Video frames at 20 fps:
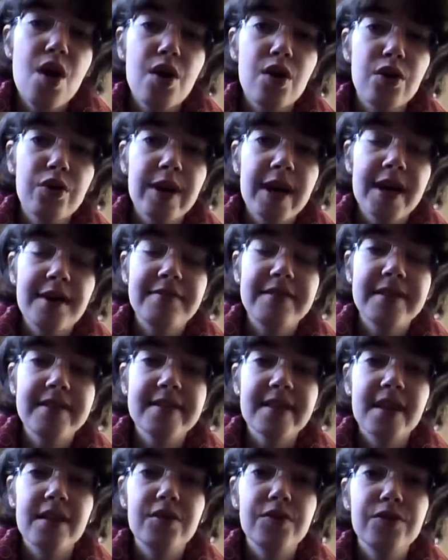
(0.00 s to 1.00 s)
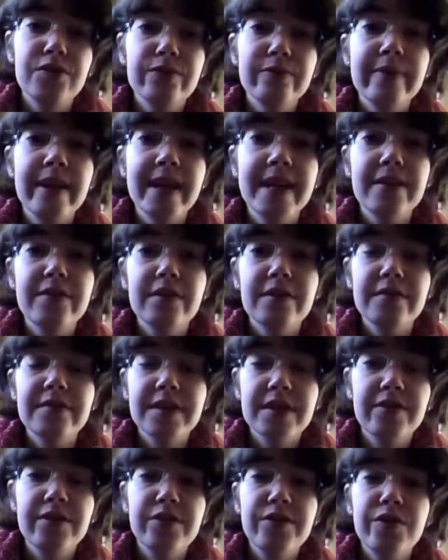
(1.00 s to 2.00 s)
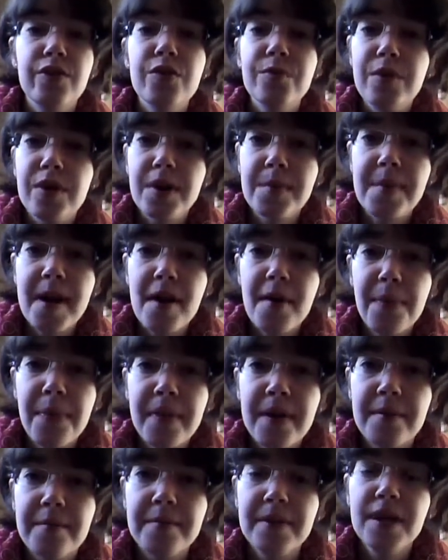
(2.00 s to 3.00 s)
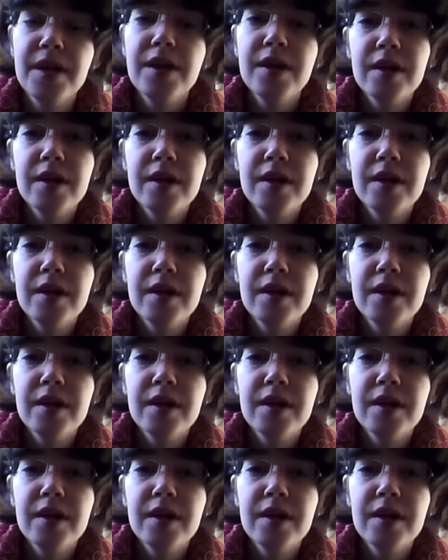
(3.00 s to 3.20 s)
or you have decided to wait until you know more about them,